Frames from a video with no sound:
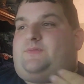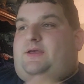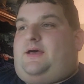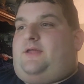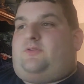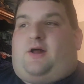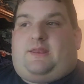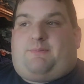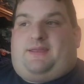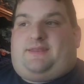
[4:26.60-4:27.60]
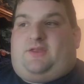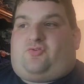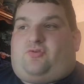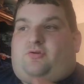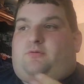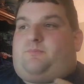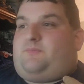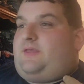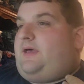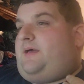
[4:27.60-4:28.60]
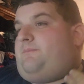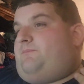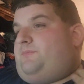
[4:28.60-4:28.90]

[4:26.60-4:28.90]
uh, Naughty by Nature, uh,